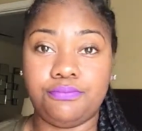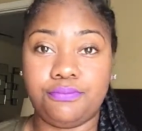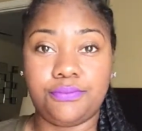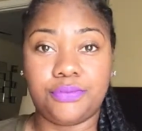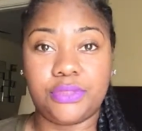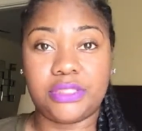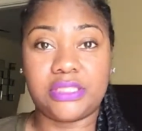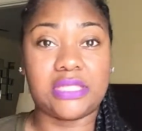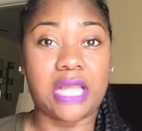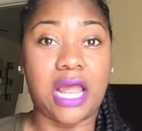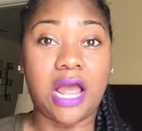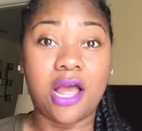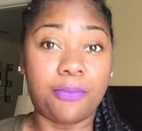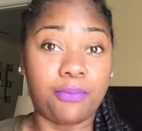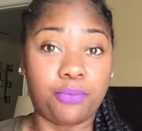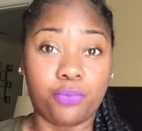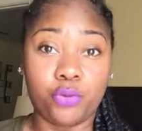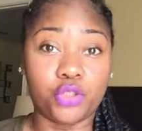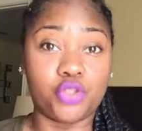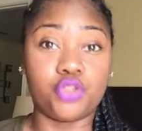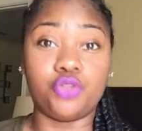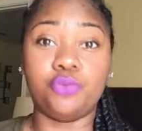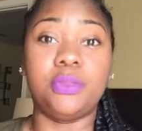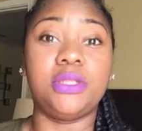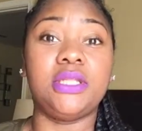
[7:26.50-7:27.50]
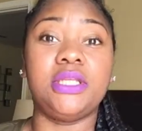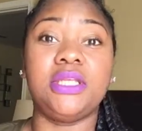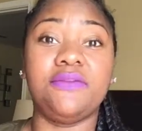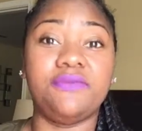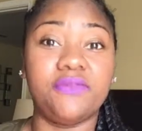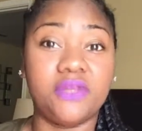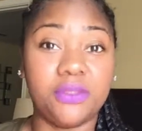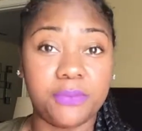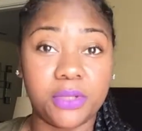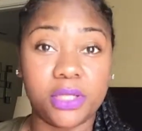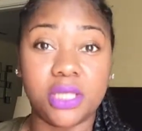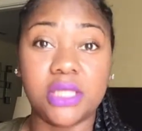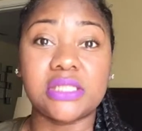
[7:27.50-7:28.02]
stop what you believe
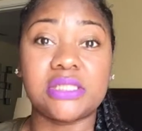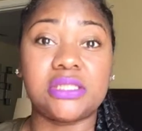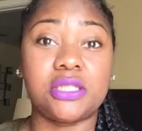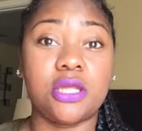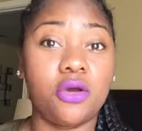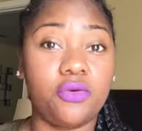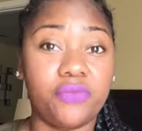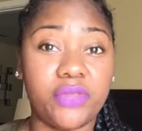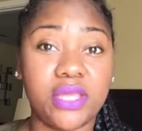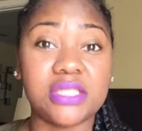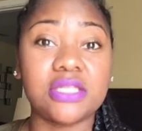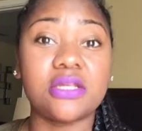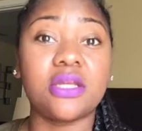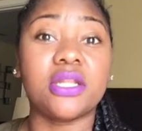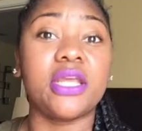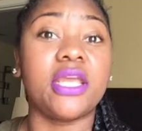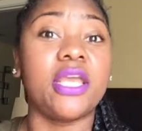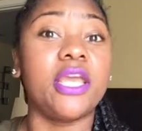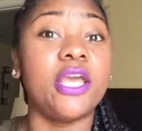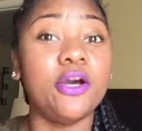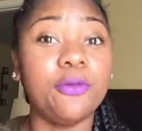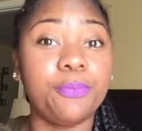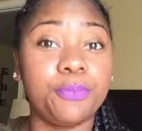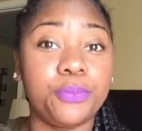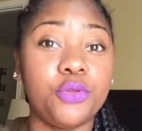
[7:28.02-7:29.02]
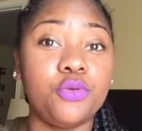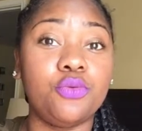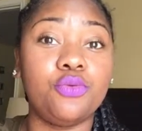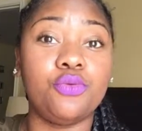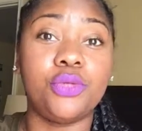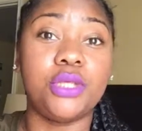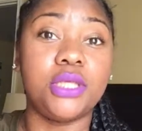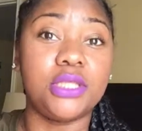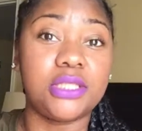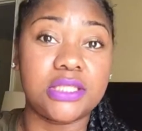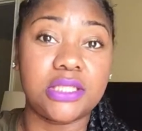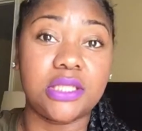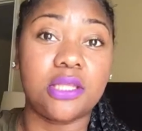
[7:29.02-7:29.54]
in, because no, that's going to help you
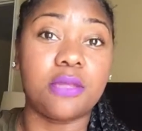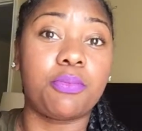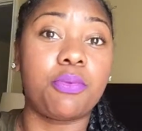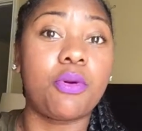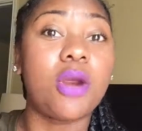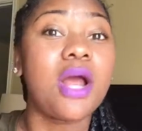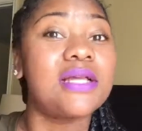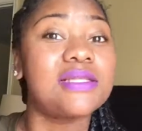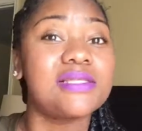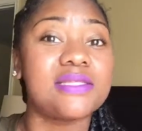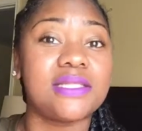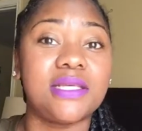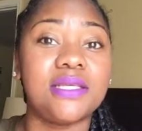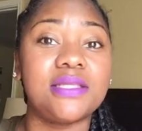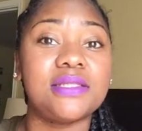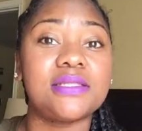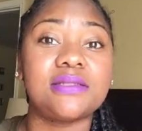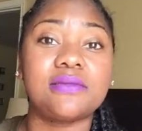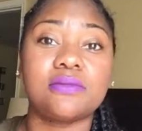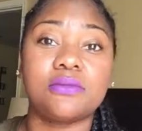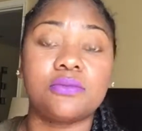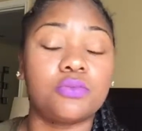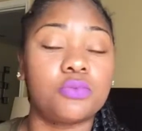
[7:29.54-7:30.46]
get to the process.